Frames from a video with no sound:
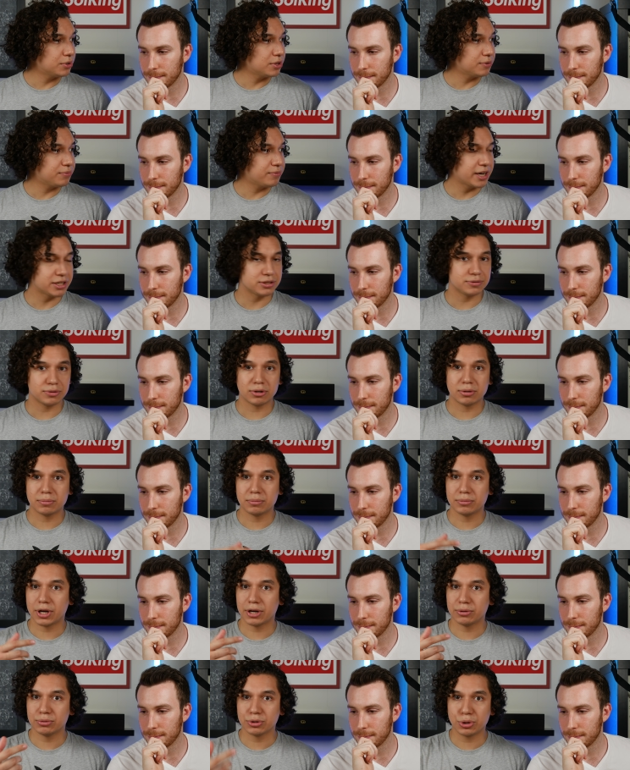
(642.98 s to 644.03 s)
Speaker 1: with effects
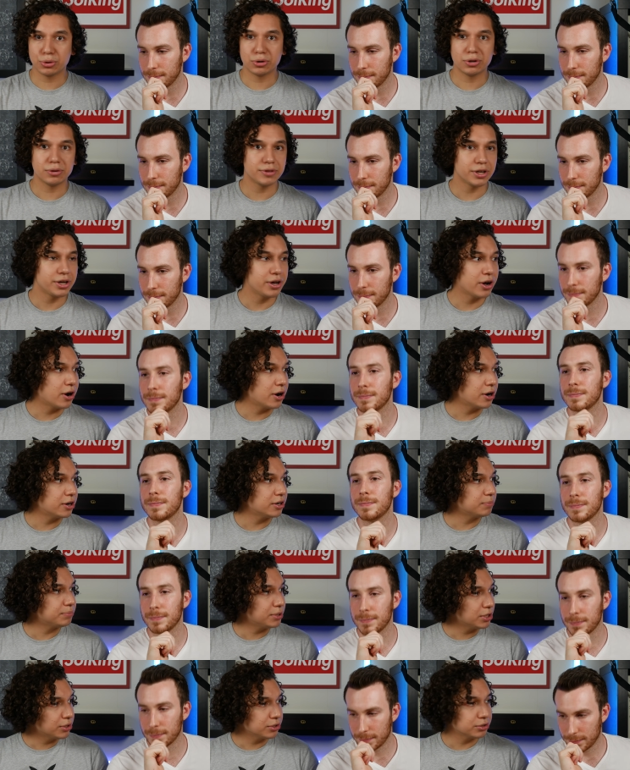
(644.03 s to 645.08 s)
from uh, Recruiter of the Guard,
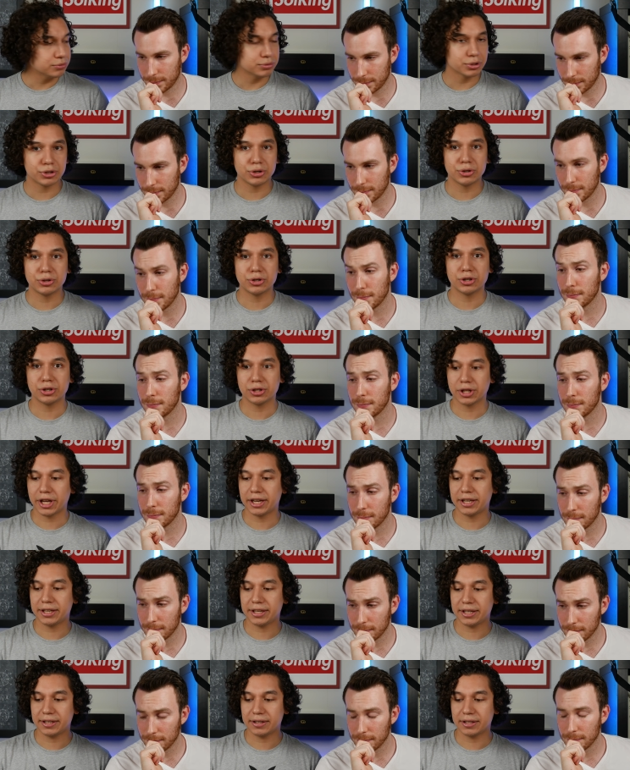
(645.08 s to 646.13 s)
Imperial Recruiter.
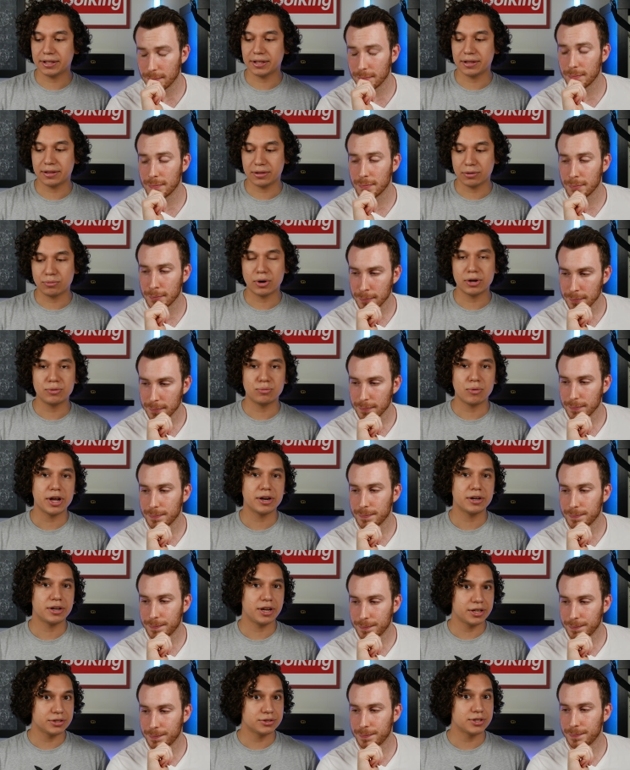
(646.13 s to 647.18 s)
Like uh, the one
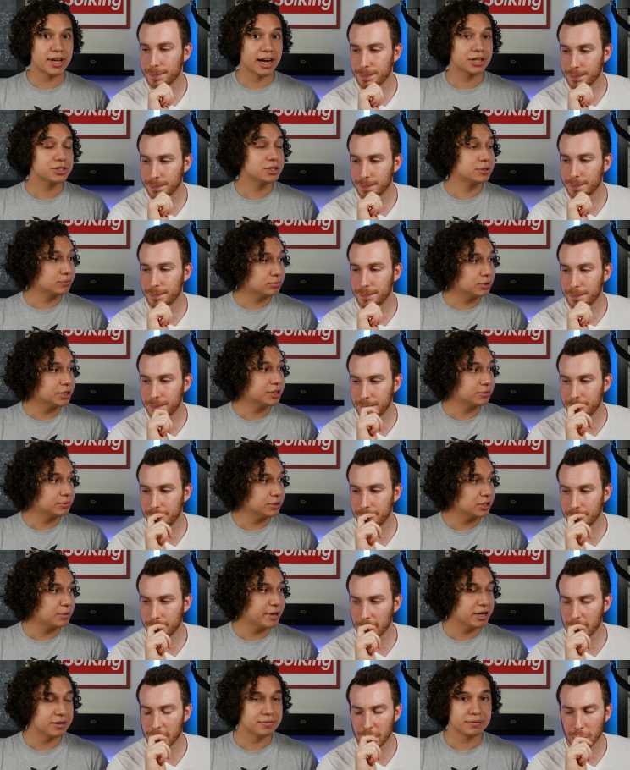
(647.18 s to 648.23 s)
one is actually really
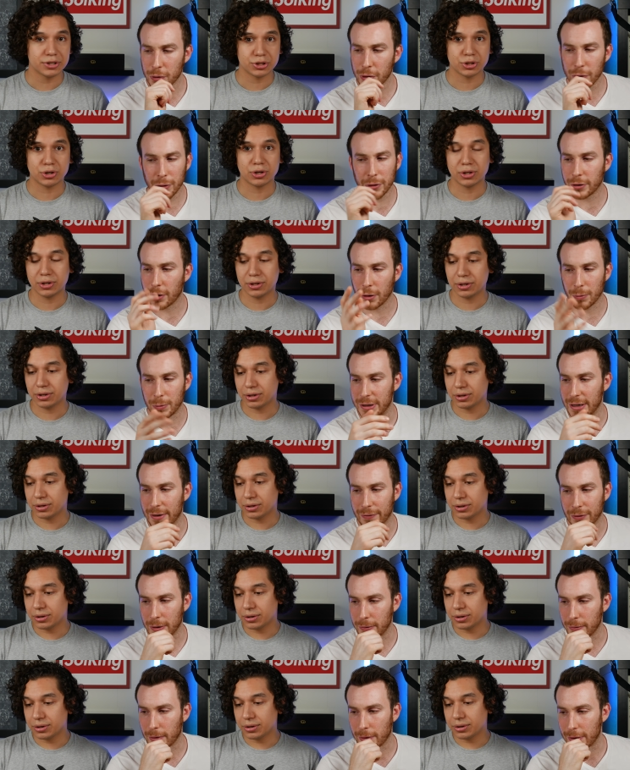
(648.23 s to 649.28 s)
really beneficial. So Yuriko
Speaker 2: would
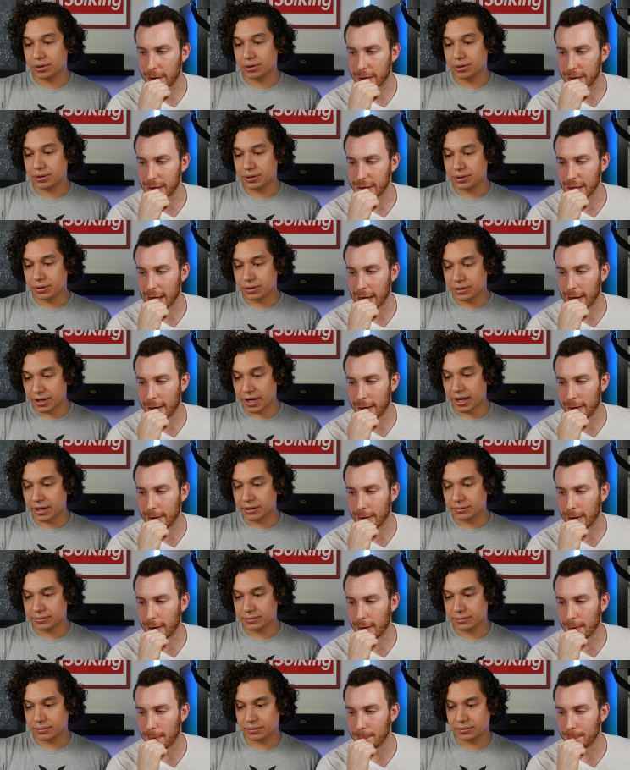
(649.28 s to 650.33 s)
definitely run this, and
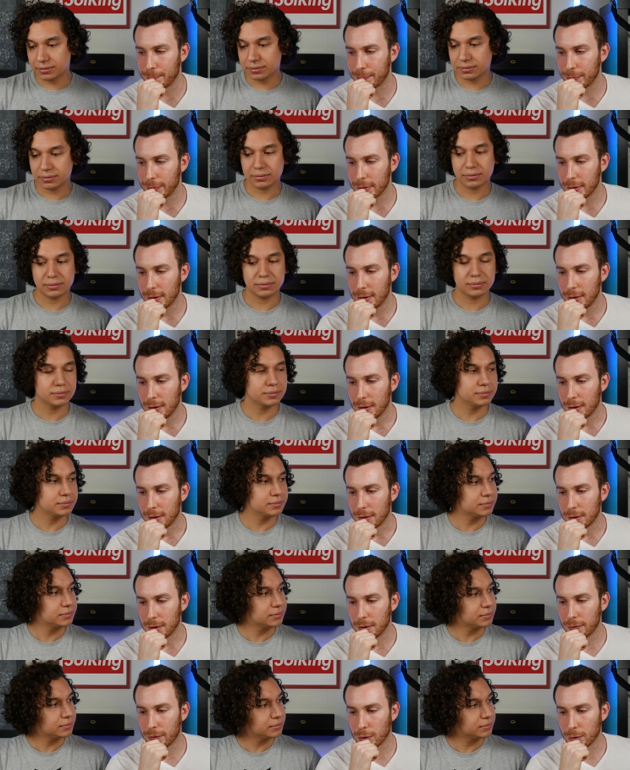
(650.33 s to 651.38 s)
yeah. um,
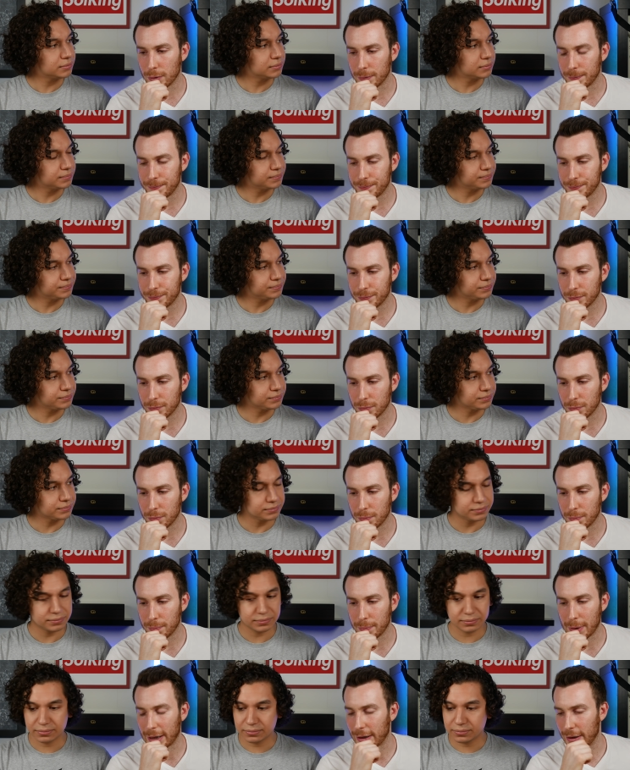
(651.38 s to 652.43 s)
Leovold
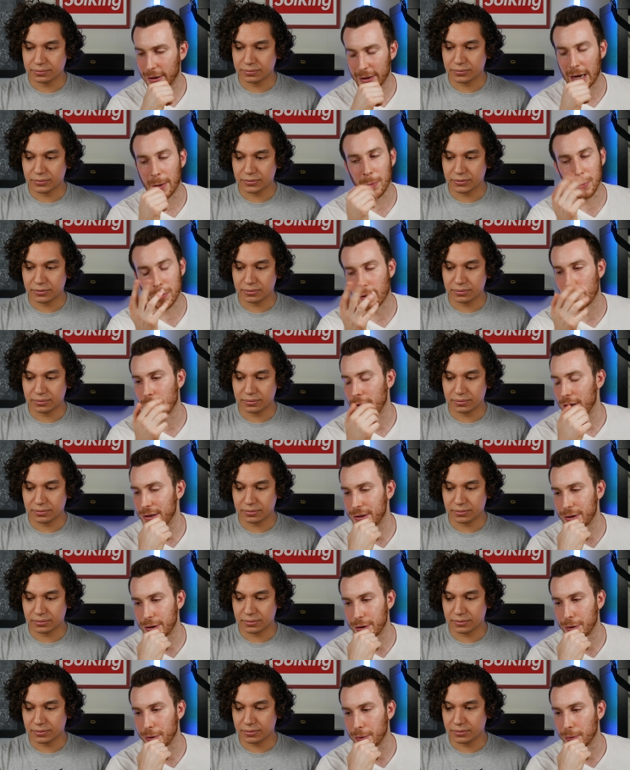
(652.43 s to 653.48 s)
back in the day would run this
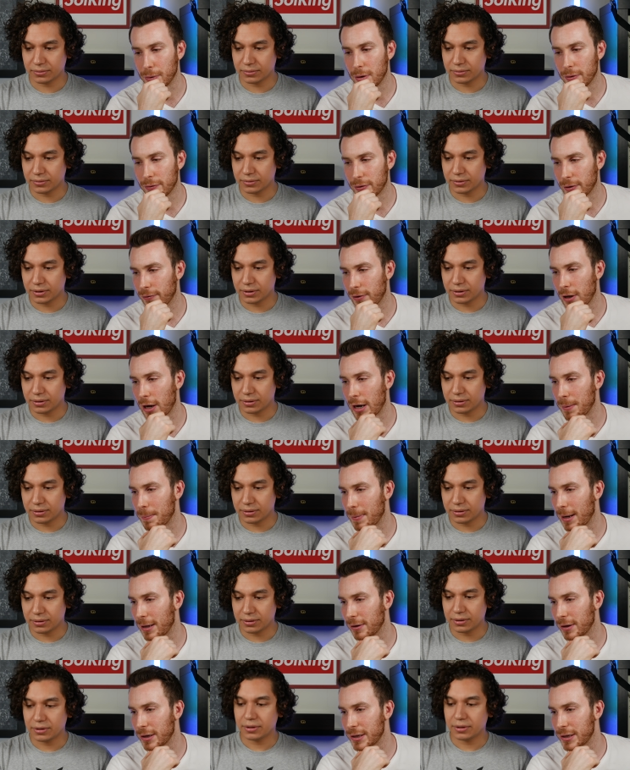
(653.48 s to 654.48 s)
too, the flying men